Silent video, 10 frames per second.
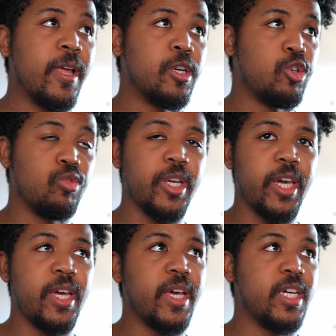
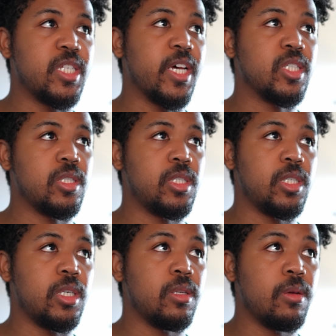create a test
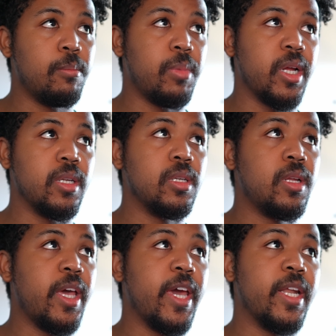scene button
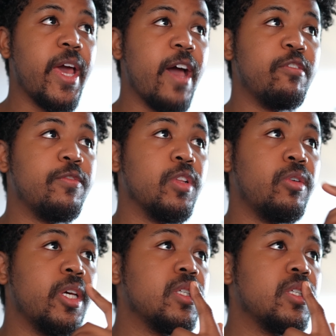and have it floating.